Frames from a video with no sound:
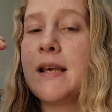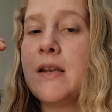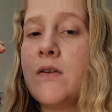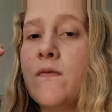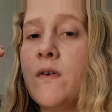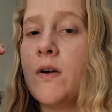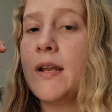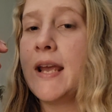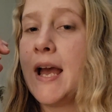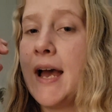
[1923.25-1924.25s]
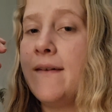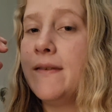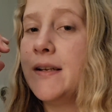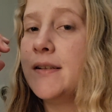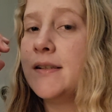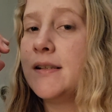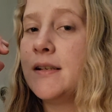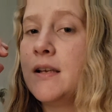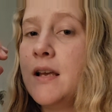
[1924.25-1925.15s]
that you've already have it.